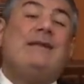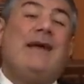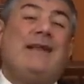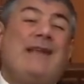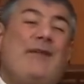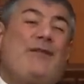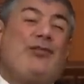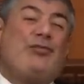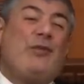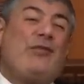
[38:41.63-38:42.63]
Their
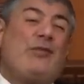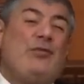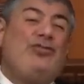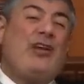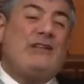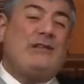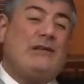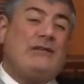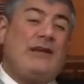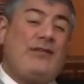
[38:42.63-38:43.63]
nefesh was too
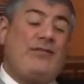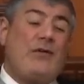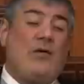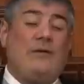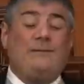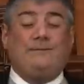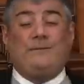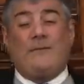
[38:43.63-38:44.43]
gentle, their soul.